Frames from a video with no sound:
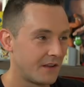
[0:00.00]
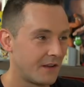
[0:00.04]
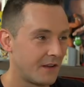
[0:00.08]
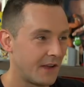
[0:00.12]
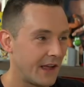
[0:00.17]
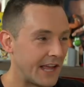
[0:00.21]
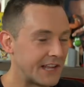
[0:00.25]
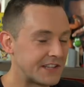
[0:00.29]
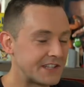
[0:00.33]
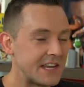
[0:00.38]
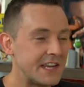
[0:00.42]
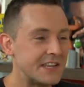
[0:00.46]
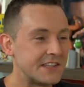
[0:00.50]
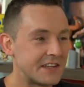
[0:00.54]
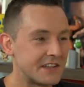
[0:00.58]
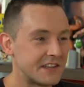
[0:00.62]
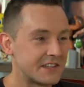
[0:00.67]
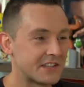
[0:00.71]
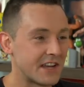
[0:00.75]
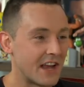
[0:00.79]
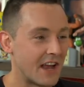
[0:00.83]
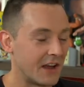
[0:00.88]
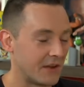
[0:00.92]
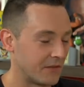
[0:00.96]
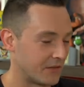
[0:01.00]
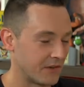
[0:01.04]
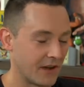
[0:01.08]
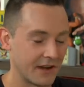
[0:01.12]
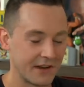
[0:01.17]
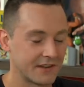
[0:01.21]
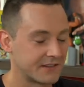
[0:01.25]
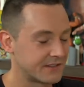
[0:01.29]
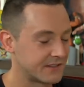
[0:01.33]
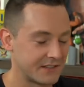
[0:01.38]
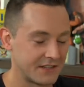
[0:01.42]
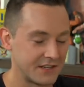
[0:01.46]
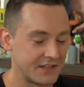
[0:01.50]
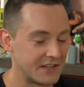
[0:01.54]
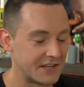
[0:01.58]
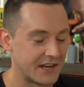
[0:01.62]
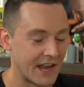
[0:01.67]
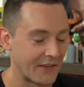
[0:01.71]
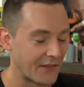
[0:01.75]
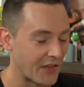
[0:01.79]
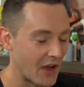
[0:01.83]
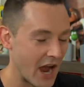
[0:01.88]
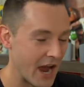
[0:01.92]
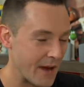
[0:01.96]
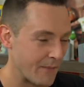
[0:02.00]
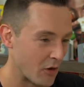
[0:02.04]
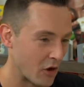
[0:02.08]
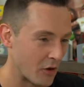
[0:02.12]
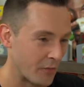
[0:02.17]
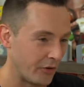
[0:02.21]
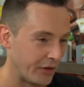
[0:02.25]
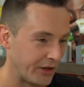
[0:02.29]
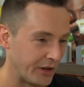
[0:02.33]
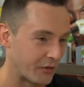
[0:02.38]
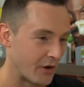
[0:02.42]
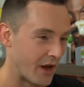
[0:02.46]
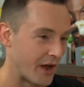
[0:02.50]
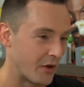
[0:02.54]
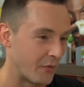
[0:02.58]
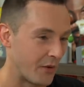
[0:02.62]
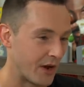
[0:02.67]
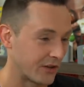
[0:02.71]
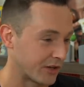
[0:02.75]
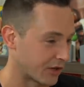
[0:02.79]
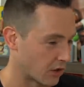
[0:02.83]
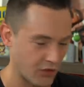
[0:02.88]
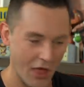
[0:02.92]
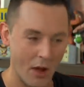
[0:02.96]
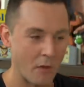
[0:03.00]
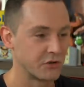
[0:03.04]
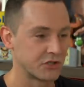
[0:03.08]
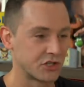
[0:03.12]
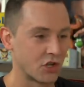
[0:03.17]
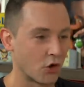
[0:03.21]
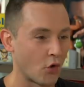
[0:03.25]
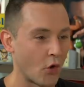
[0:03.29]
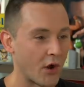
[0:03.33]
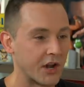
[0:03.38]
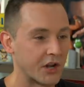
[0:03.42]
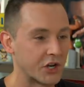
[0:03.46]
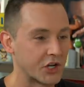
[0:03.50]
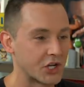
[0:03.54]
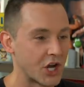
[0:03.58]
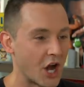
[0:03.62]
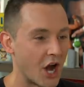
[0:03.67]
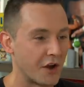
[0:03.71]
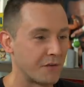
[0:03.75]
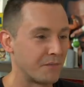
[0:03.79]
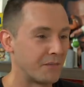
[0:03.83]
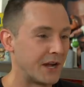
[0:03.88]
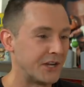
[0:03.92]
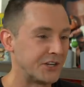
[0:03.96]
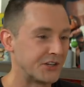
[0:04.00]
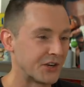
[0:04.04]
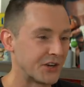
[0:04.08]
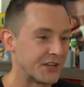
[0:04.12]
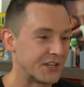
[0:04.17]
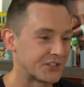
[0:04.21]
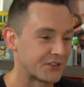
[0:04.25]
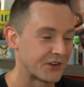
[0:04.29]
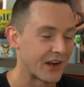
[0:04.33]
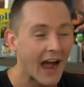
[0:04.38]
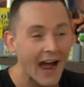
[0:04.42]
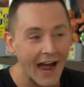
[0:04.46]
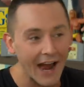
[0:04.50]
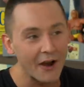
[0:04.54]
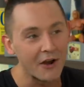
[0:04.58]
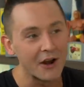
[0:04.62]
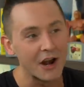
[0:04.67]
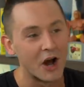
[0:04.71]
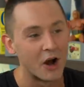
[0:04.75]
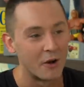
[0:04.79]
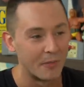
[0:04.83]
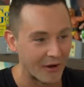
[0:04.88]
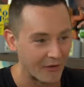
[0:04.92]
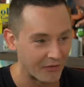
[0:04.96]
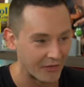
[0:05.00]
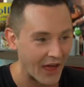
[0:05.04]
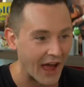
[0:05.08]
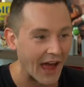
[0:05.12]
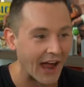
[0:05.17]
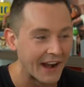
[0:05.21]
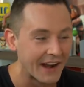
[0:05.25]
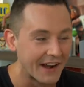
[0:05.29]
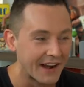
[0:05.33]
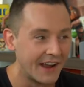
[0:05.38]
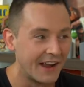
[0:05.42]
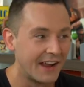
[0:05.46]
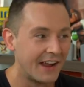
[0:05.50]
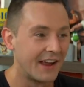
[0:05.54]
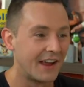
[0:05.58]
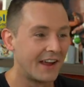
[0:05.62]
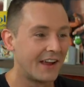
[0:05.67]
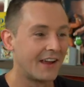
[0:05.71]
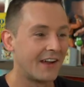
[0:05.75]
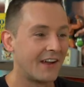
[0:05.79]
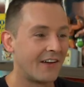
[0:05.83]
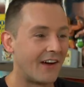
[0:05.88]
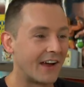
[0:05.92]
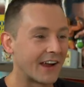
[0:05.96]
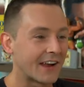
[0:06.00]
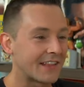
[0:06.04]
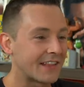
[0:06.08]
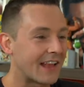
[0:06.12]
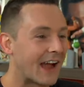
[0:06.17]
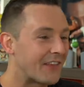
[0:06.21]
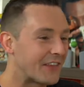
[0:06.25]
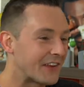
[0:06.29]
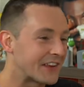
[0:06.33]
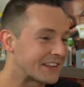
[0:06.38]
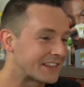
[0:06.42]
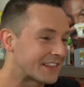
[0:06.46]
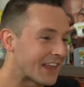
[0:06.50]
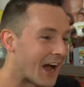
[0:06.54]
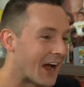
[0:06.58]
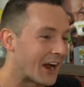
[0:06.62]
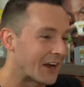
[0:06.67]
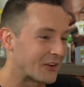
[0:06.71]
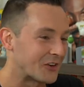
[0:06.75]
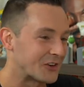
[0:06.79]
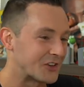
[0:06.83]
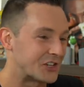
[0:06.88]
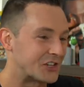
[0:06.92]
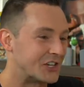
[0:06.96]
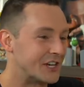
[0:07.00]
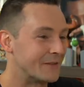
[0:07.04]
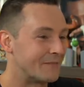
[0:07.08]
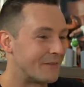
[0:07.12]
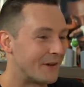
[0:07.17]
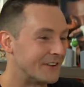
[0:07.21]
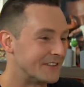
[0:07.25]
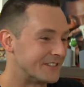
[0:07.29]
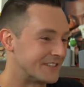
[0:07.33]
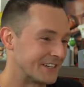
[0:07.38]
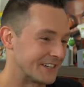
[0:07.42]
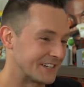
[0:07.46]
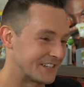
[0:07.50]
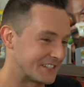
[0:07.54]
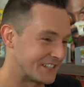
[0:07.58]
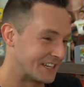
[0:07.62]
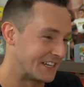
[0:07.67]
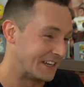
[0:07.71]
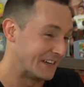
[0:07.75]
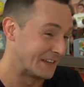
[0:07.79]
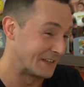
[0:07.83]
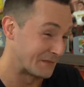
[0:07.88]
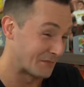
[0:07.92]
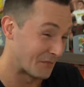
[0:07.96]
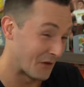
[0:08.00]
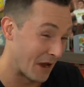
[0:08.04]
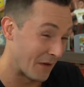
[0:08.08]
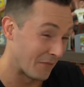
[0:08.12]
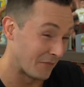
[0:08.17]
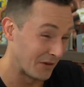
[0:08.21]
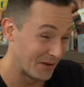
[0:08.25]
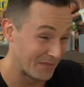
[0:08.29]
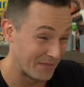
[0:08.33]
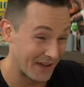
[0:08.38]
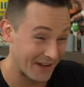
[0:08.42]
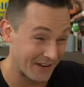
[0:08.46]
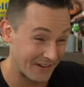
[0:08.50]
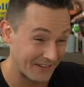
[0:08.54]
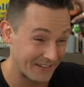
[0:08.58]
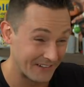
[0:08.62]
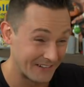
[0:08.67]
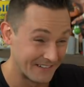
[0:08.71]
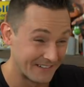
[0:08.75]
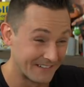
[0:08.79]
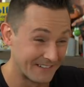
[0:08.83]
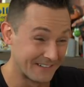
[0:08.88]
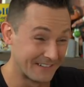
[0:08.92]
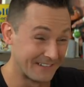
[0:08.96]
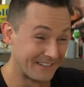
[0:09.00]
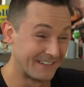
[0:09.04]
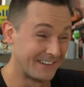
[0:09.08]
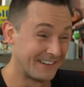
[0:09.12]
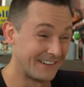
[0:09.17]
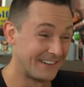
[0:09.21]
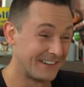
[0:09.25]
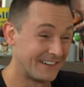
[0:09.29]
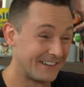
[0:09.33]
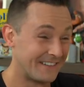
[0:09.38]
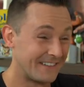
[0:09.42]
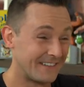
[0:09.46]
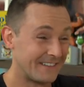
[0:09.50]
it's easy to say, like, 'cause you get the hyperbole right away. Like, that was the greatest shot in major history. I don't know about that. Like, I think Tiger's chip on sixteen is probably better. Yeah. The,